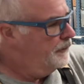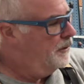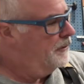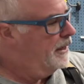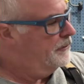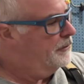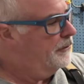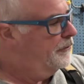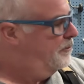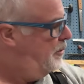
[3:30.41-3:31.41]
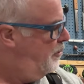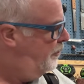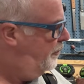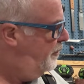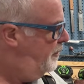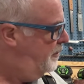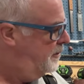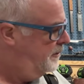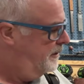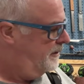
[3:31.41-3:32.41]
When that starts to poke
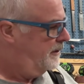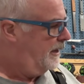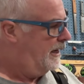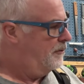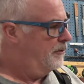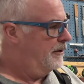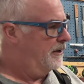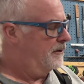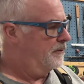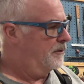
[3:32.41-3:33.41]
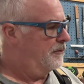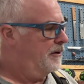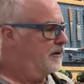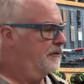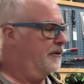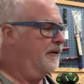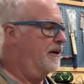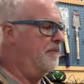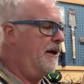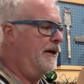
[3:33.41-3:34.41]
through, I will then reverse and
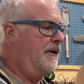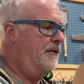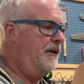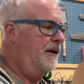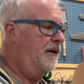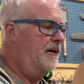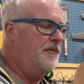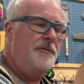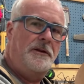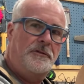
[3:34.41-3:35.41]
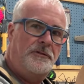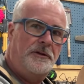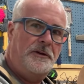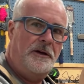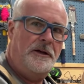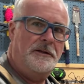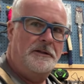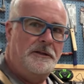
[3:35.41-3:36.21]
come back out here and finish the cut